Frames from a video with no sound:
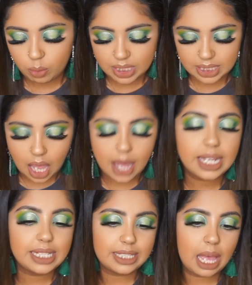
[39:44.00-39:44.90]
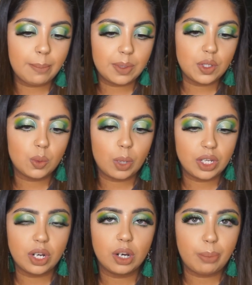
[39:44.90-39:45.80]
was not examined
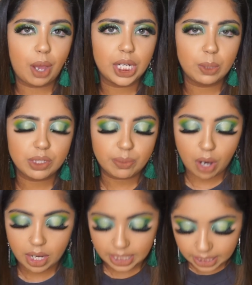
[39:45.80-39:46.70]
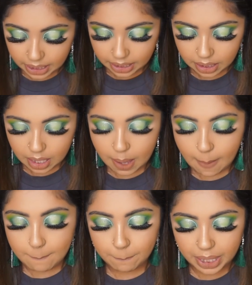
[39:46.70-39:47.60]
when her body was brought in,
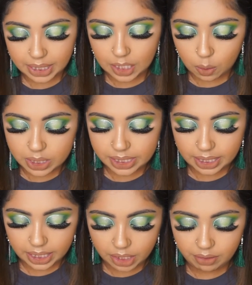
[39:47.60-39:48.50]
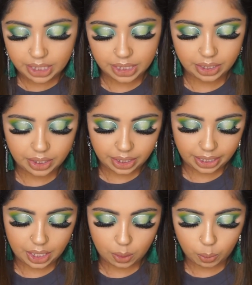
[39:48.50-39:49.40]
but there was an earring in her
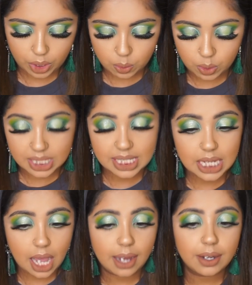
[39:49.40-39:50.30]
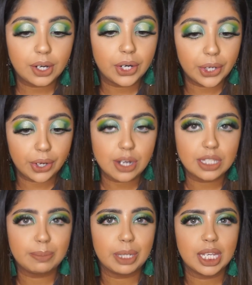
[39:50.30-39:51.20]
hair which was not
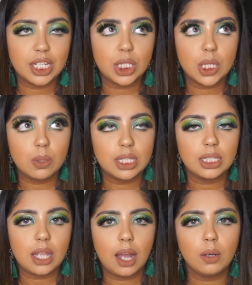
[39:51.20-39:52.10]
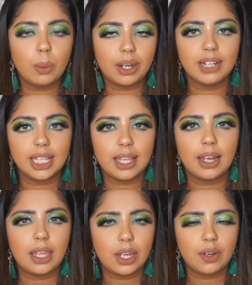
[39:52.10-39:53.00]
hers because she was not wearing
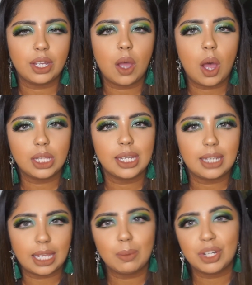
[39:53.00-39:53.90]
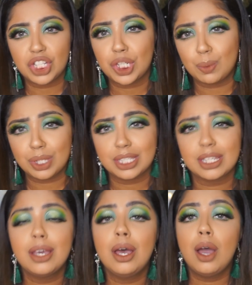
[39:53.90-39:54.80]
that earring on the day when she was
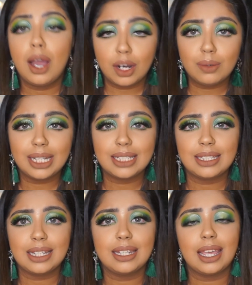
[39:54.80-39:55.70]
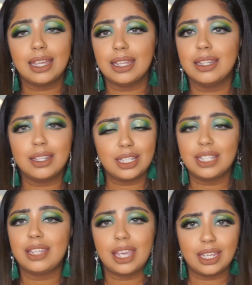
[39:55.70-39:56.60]
arrested and
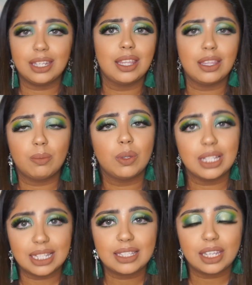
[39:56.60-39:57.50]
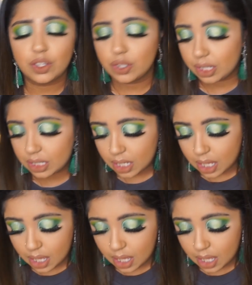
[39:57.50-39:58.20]
detained in the police station.